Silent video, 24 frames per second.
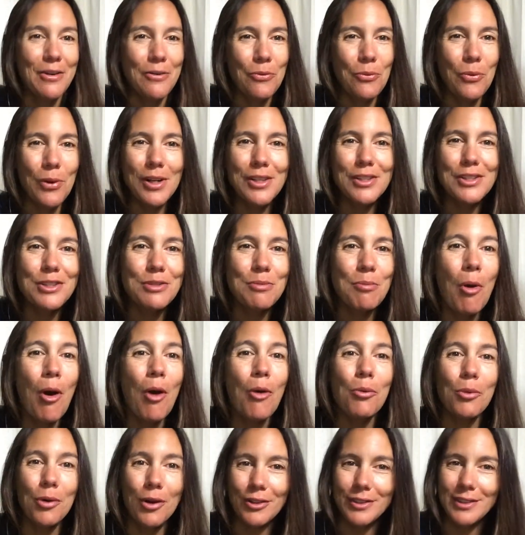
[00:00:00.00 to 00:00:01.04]
What a
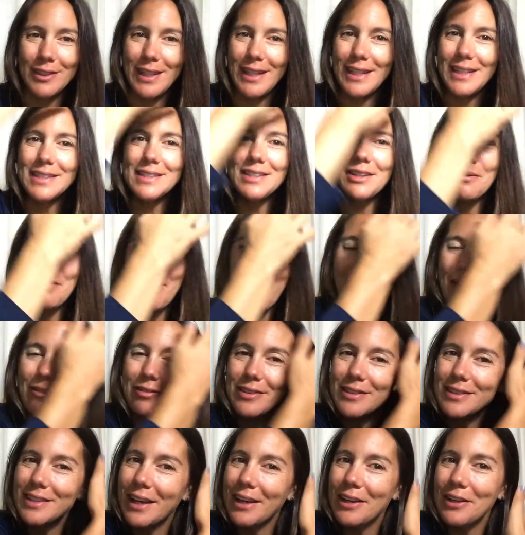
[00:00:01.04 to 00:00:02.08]
small world it is. So I have
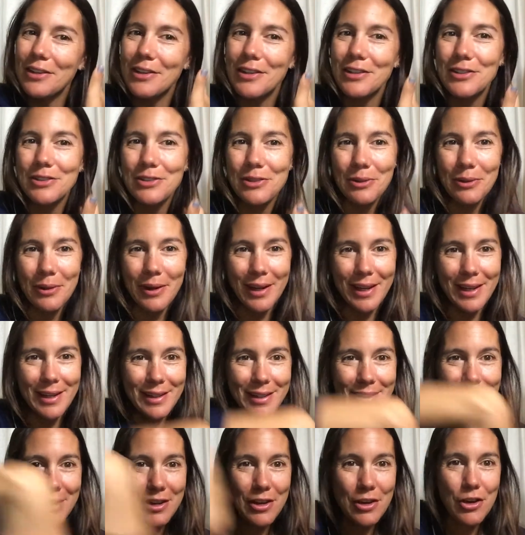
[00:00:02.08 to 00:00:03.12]
to tell you this story.
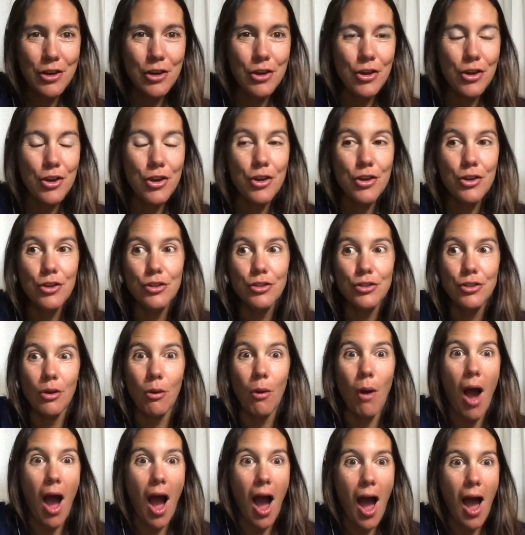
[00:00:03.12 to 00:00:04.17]

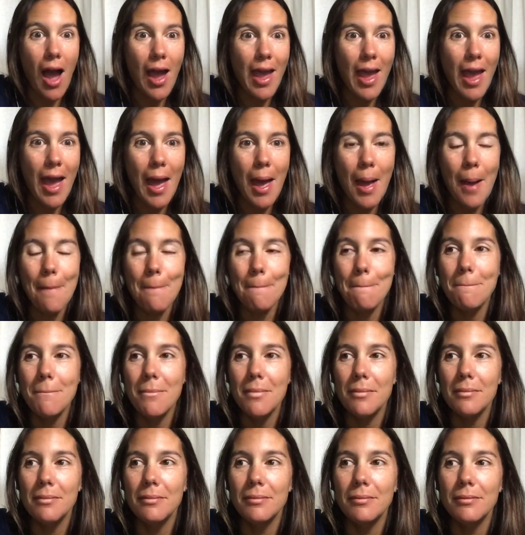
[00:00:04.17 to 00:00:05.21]
So I am
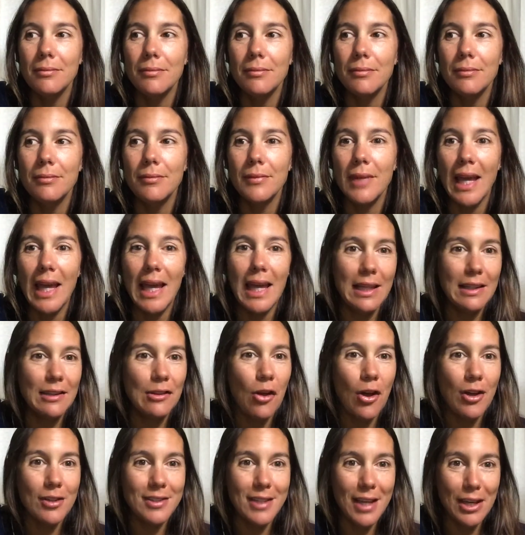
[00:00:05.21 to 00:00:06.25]
in
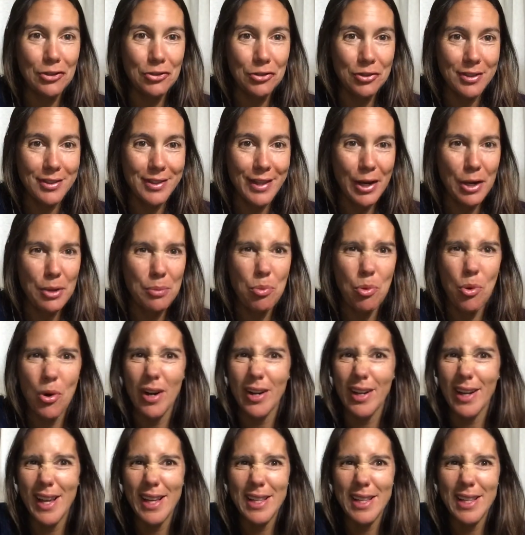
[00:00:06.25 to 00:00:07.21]
Los Angeles airport.